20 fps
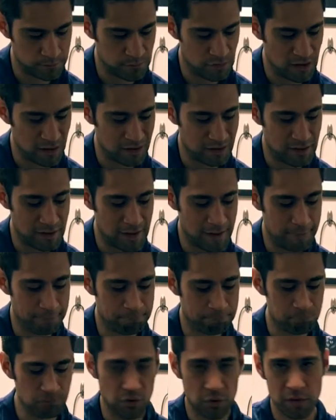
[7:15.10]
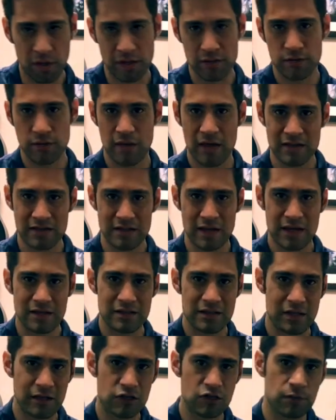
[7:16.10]
Like that. Okay, so that's that
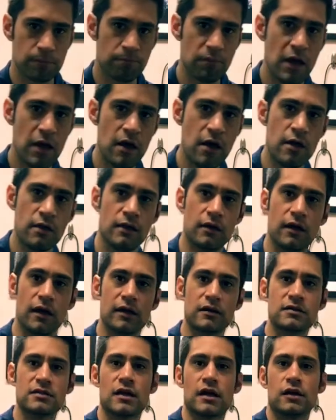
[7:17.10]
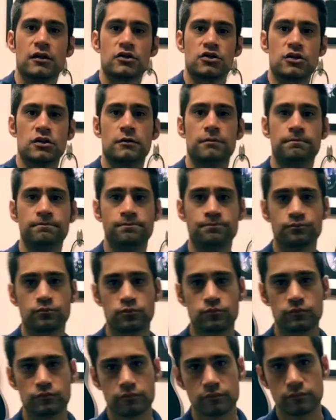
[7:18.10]
section. The next section
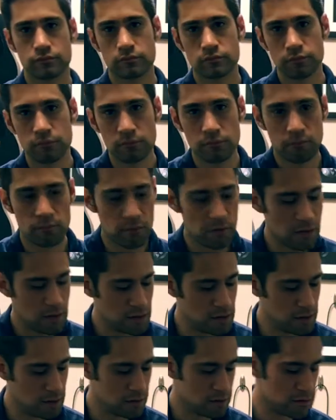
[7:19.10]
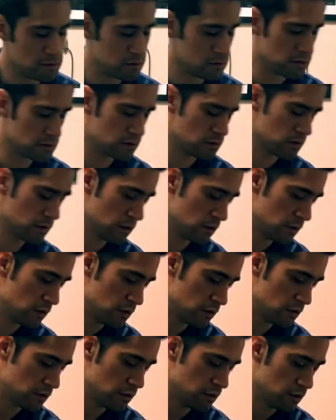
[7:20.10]
is
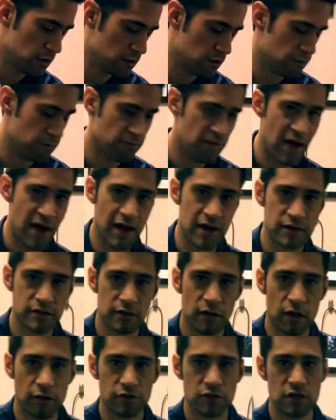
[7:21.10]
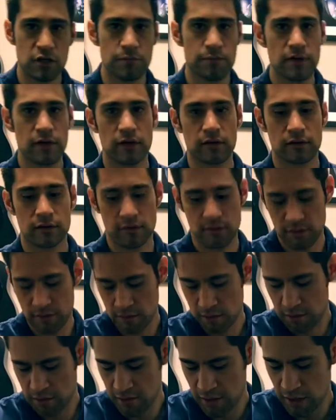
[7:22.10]
the fast alternate pick
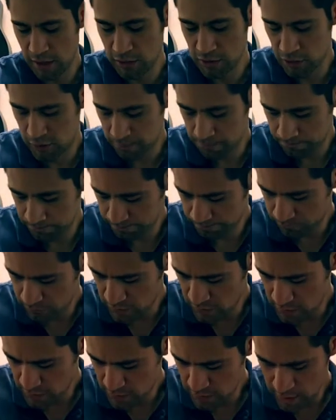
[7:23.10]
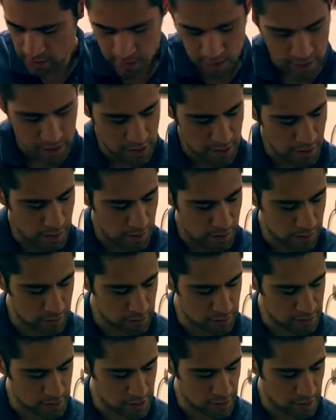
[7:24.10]
section.
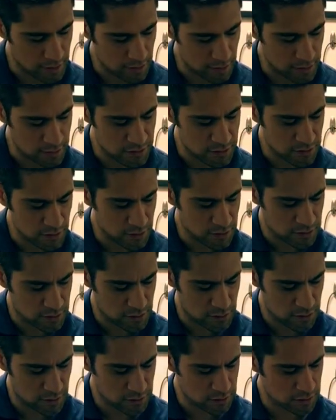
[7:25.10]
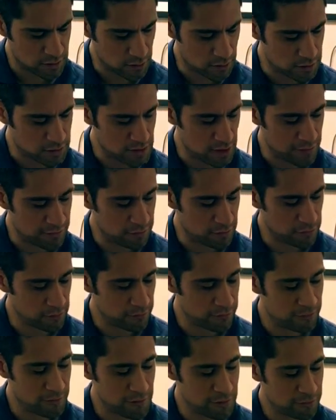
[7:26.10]
And it starts off on the
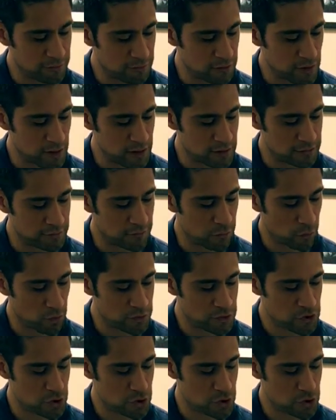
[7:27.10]
5th fret, 4th